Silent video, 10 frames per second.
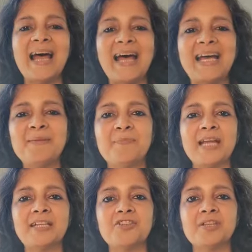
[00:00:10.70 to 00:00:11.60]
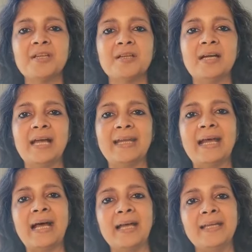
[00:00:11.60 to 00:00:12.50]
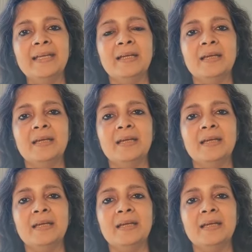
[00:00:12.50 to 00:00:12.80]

and practitioner, and I